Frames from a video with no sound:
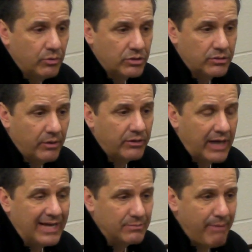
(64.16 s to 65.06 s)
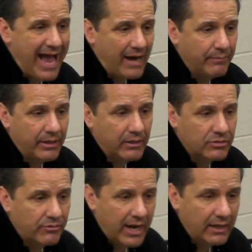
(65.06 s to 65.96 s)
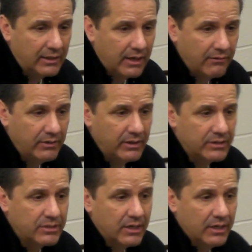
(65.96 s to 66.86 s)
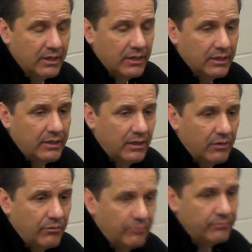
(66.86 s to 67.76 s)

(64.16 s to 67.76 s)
push some other guys back because the reality of it is, you know,